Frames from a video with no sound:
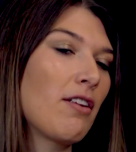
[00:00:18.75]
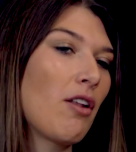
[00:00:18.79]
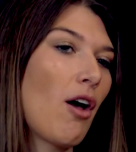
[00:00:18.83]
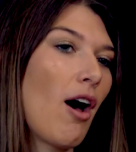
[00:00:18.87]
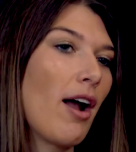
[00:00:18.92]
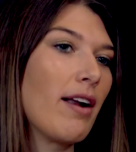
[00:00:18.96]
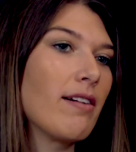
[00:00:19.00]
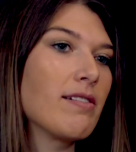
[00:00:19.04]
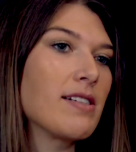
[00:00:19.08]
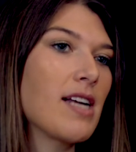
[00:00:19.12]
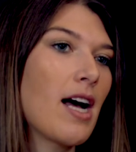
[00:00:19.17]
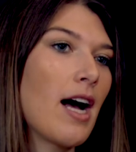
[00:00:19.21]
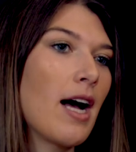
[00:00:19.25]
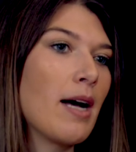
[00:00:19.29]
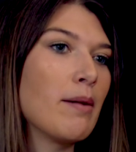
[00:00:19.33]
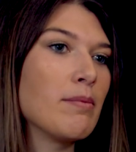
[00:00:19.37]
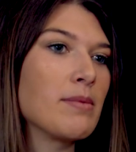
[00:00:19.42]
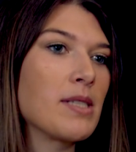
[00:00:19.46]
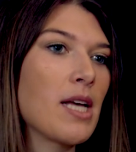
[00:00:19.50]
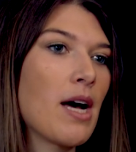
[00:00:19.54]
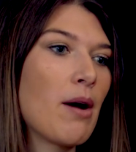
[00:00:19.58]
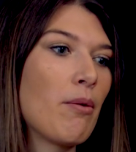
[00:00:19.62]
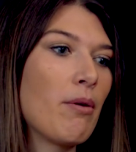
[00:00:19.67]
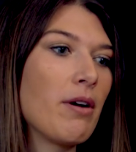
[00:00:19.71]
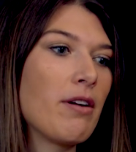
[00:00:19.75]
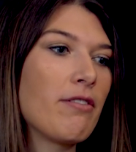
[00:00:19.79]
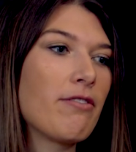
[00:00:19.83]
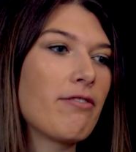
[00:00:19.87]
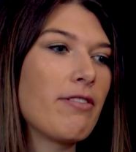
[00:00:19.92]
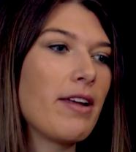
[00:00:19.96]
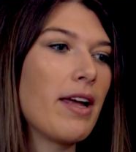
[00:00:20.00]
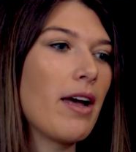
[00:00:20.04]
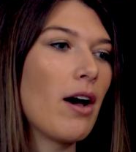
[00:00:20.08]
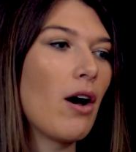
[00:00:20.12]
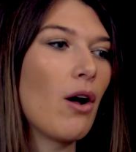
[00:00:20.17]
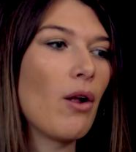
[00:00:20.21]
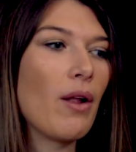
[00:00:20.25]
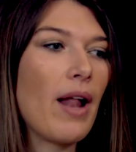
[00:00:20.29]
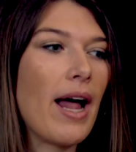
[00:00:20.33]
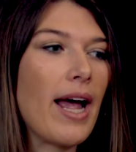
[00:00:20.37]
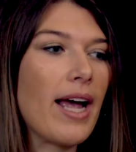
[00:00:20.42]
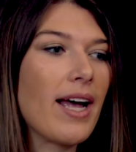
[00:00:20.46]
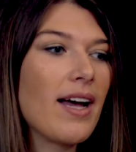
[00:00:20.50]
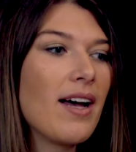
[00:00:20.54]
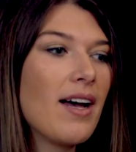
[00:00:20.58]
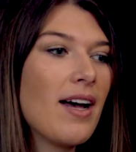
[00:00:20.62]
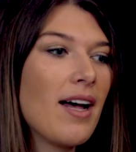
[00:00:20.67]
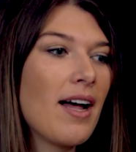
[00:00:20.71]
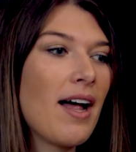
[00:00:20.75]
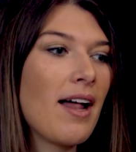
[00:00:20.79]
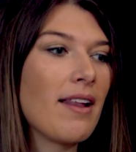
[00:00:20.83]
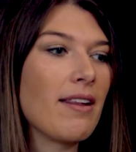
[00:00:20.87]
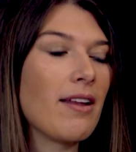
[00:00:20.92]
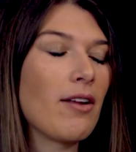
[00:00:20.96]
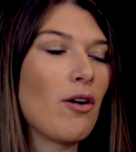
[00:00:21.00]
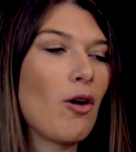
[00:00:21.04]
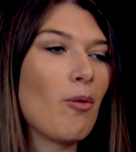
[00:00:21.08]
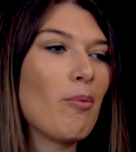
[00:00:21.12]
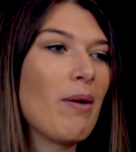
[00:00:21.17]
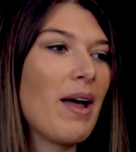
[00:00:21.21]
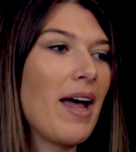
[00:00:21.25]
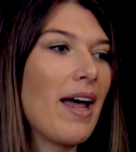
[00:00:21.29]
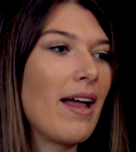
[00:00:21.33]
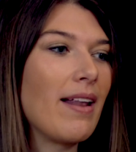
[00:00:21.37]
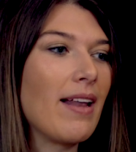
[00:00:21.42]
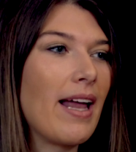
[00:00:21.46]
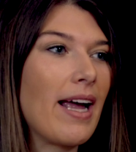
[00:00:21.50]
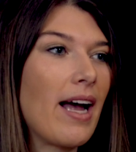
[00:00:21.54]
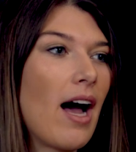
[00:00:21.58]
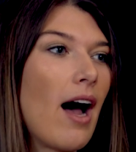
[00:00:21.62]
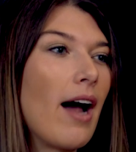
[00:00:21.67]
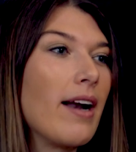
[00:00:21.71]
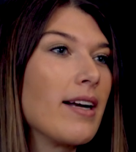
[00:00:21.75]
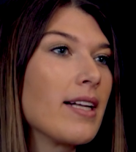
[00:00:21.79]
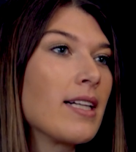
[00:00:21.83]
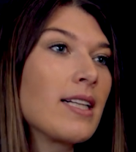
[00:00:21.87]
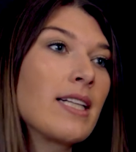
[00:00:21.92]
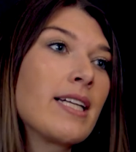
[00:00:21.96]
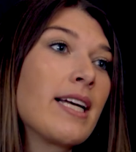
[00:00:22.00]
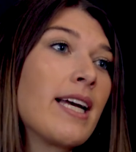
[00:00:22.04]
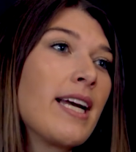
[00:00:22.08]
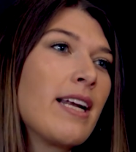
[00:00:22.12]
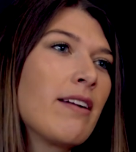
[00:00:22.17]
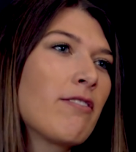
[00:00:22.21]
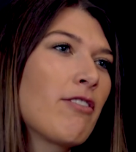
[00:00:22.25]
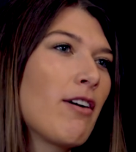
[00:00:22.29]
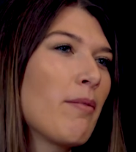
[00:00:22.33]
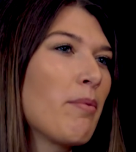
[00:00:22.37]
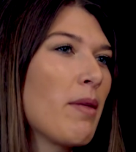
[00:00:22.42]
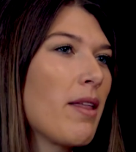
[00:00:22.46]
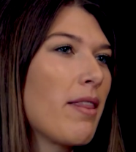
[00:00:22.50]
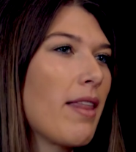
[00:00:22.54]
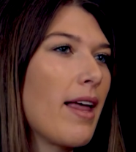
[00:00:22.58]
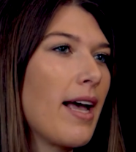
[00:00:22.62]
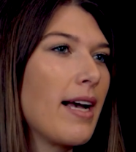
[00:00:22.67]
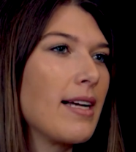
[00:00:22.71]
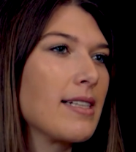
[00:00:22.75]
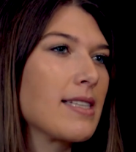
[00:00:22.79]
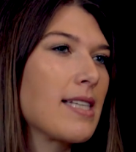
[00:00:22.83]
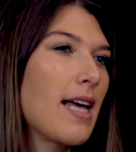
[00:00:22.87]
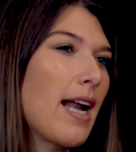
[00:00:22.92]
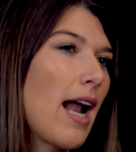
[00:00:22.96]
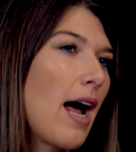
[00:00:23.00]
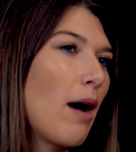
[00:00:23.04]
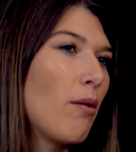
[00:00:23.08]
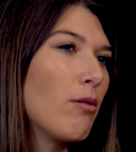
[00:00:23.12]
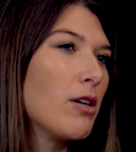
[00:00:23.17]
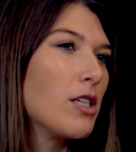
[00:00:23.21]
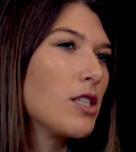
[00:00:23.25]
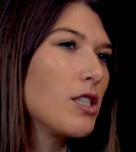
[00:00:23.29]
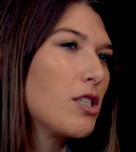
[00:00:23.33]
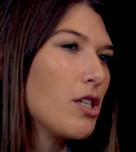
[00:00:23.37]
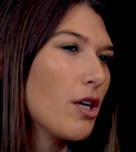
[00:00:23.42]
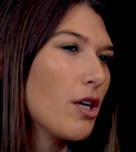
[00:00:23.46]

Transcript: A lot of times I would feel like a little bit like unclean from the things that I was